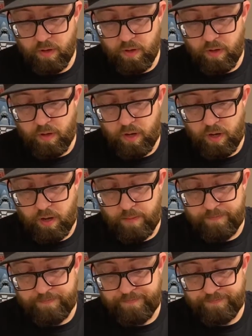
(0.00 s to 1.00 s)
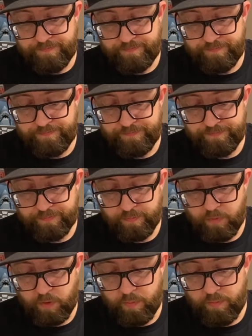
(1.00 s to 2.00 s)

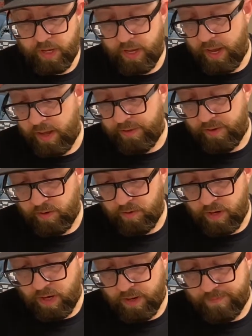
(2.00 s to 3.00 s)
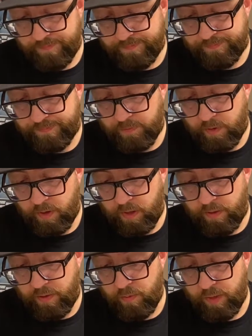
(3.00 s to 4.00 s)
But yeah, they're
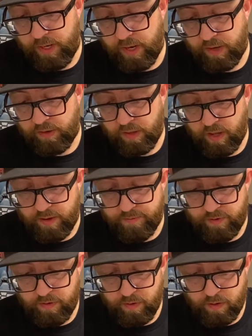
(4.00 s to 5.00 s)
really nice gloves.